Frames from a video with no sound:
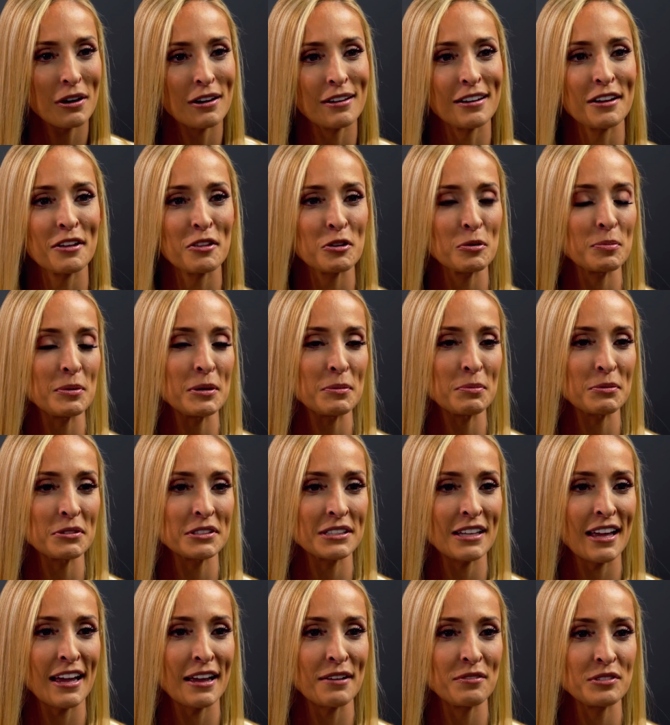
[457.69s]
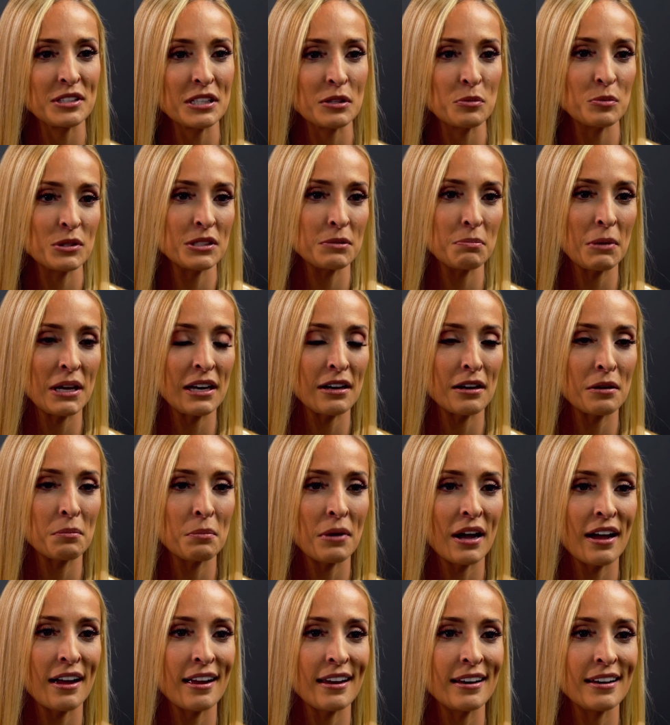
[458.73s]
on other people's lives that was made on
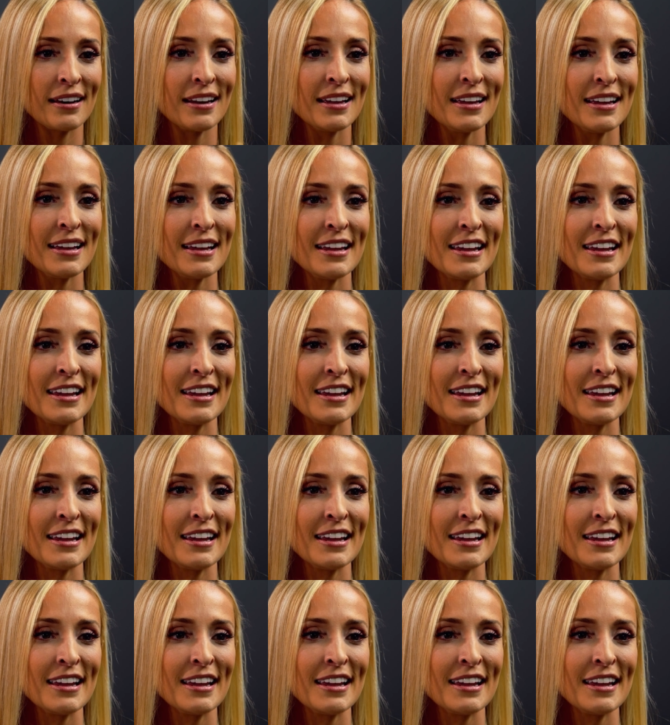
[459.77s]
mine.